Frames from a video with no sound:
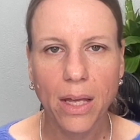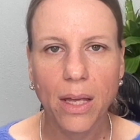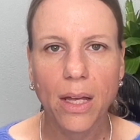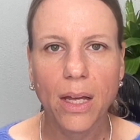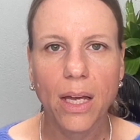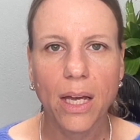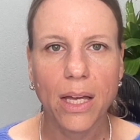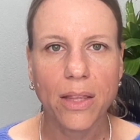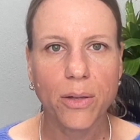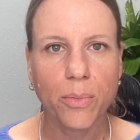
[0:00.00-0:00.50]

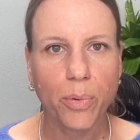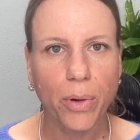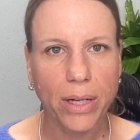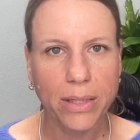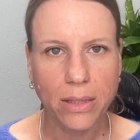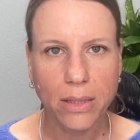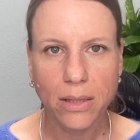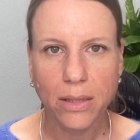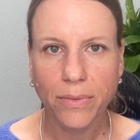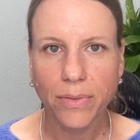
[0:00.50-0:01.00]
In the
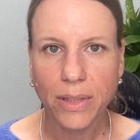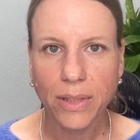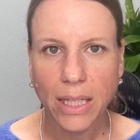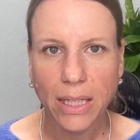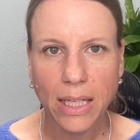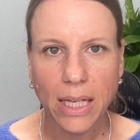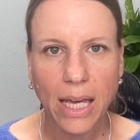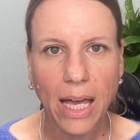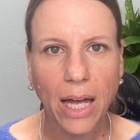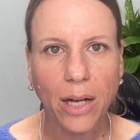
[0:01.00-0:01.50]
presence of
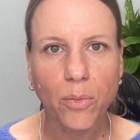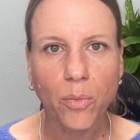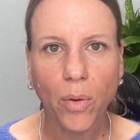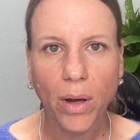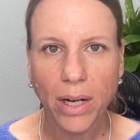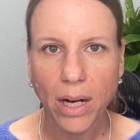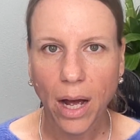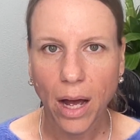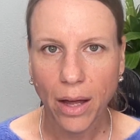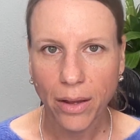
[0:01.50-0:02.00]
Lily and
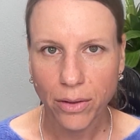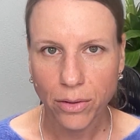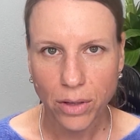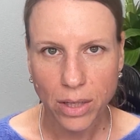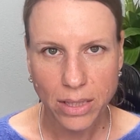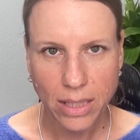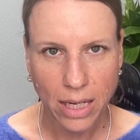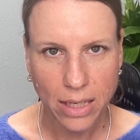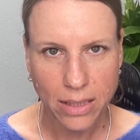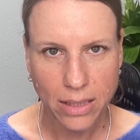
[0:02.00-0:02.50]
one other
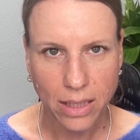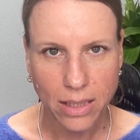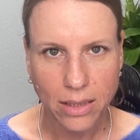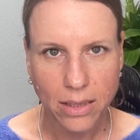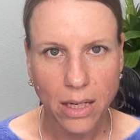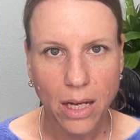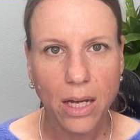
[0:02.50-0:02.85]
attendant,